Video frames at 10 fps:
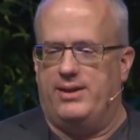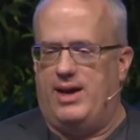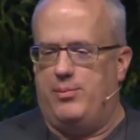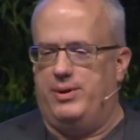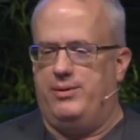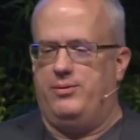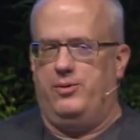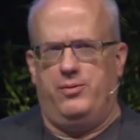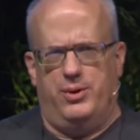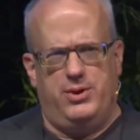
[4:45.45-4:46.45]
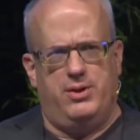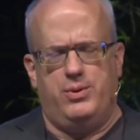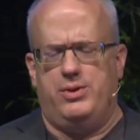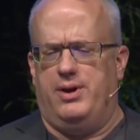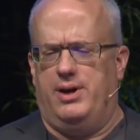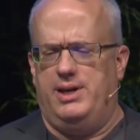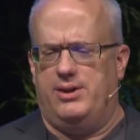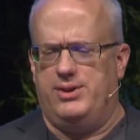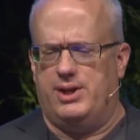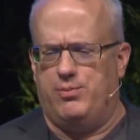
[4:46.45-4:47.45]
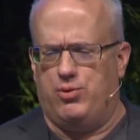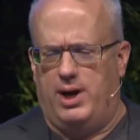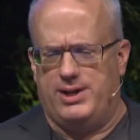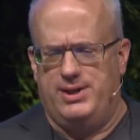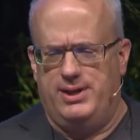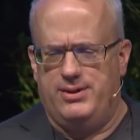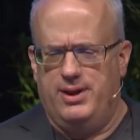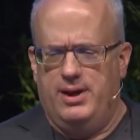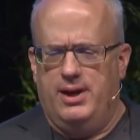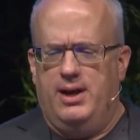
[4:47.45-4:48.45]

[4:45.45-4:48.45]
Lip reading: That's happened, for instance, with ES6 proxies.